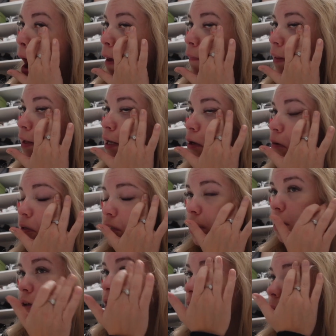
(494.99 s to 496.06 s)
And then Nick was
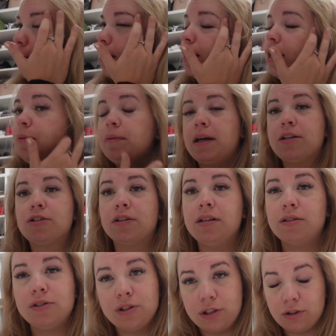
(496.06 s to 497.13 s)
the only one. I think he pledged
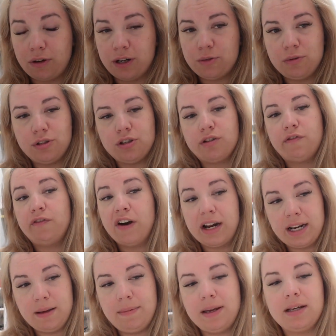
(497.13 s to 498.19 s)
allegiance to Chris, which is
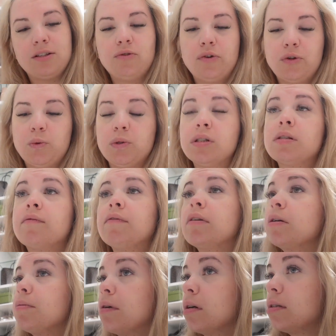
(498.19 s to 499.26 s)
funny because Chris was the
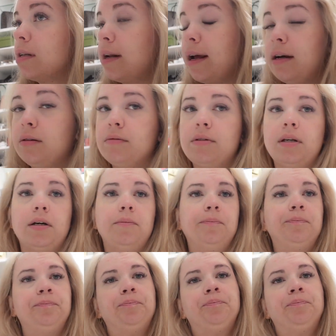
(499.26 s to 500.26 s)
first person out, so.